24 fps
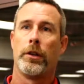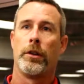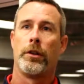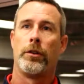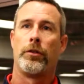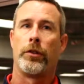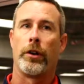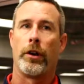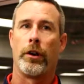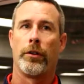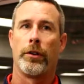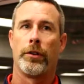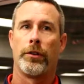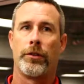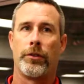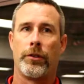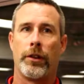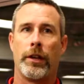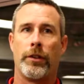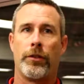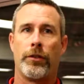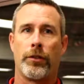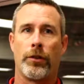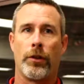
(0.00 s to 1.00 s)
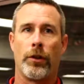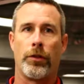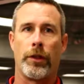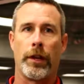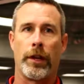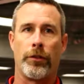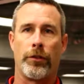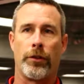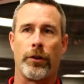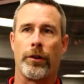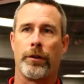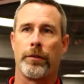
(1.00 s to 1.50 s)
So it's it's good
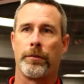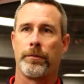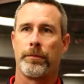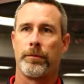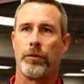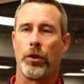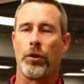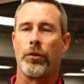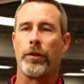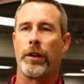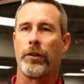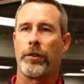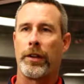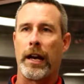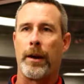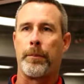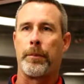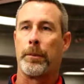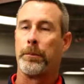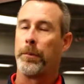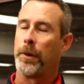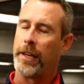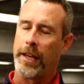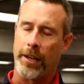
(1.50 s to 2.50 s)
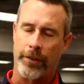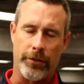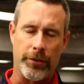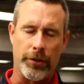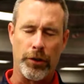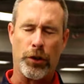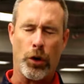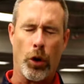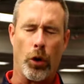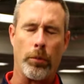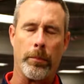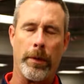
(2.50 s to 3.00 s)
things that are good things happening. But yes,
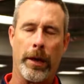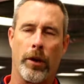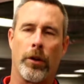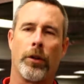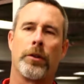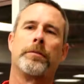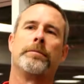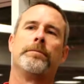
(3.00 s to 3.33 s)
gold medal,